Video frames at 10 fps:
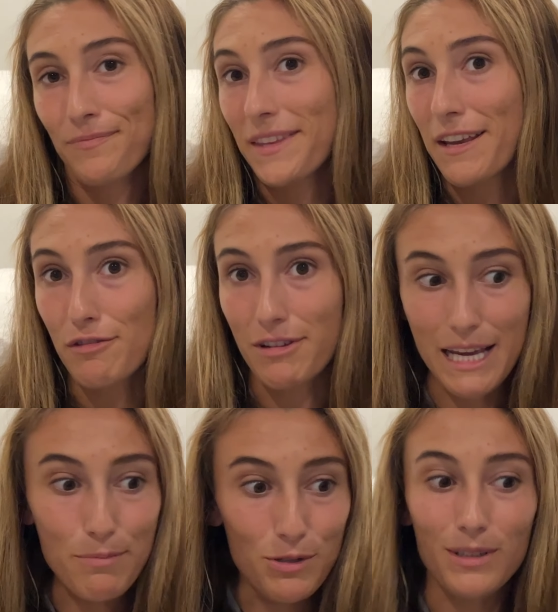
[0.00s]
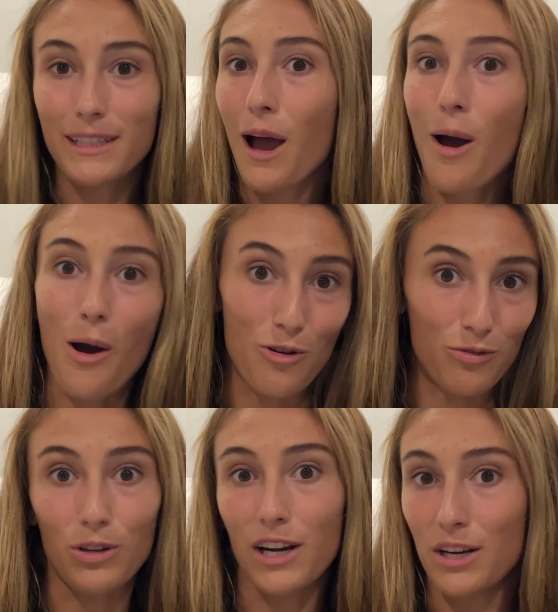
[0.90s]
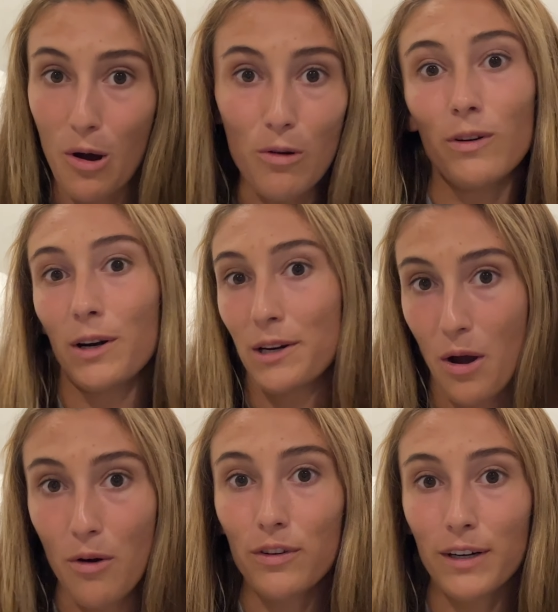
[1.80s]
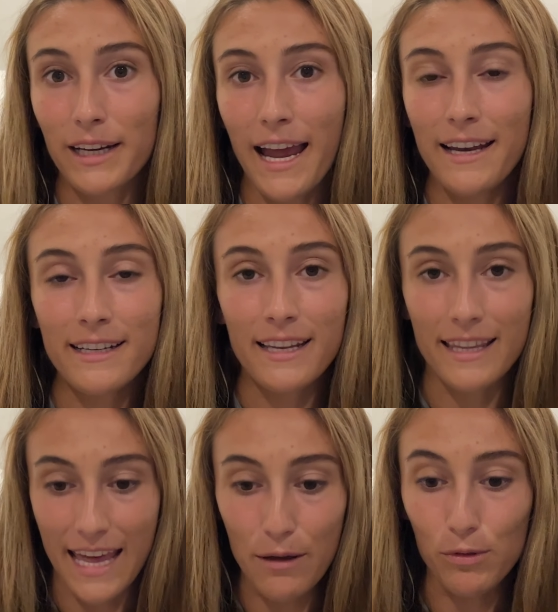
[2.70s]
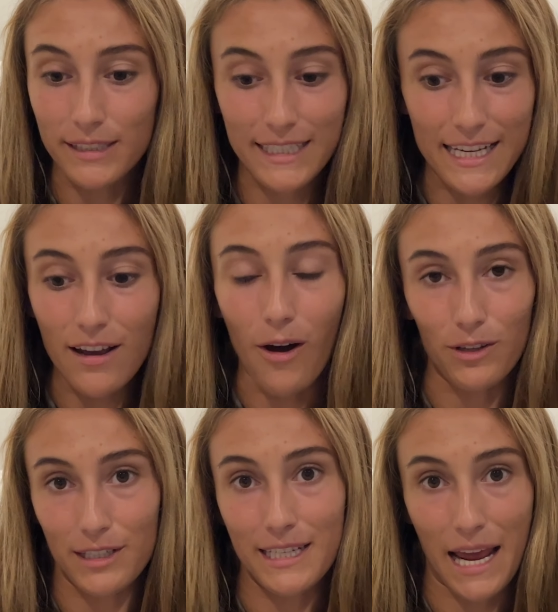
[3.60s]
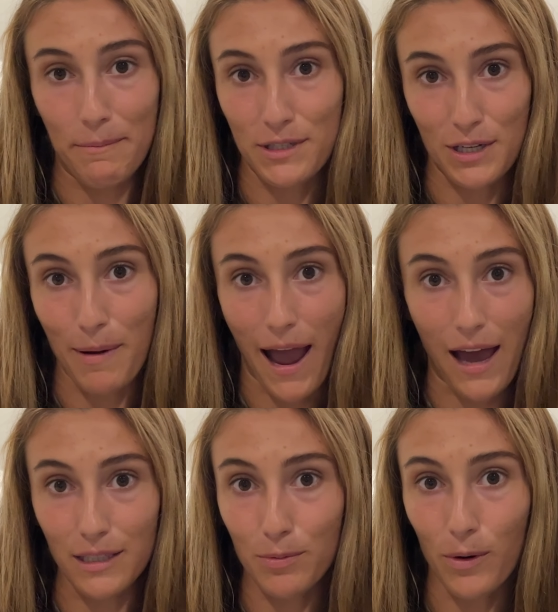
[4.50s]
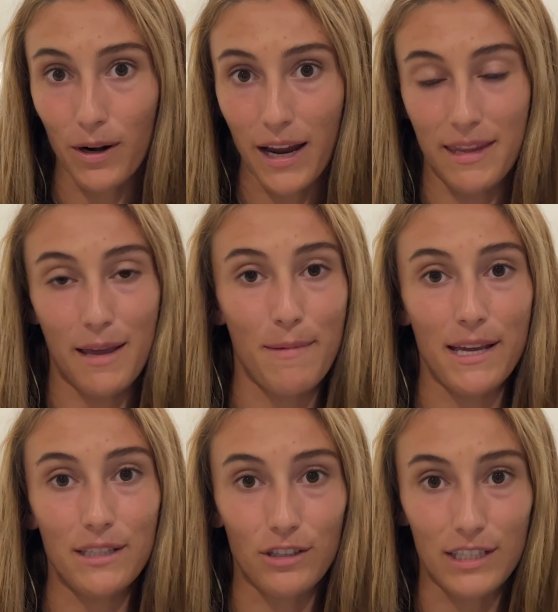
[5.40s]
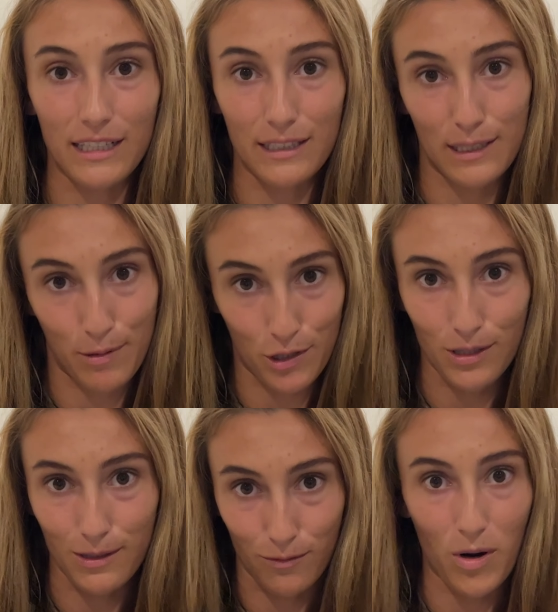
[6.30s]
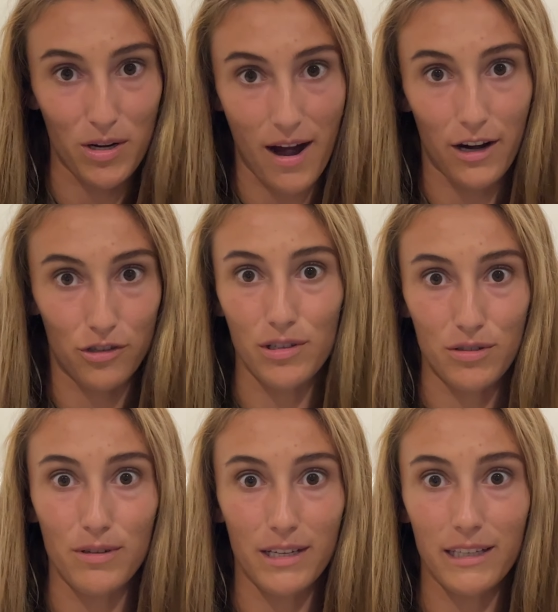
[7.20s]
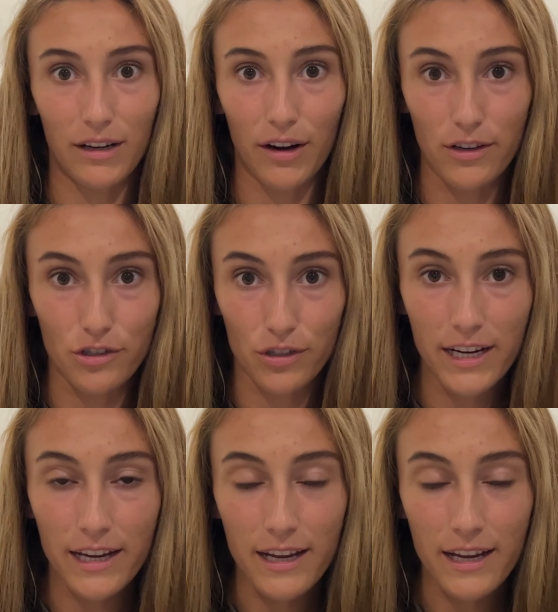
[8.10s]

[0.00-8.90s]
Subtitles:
If you keep doing that over and over and over again, they will see all the stamps in your passport and they may start to get suspicious of what you're actually doing in their country.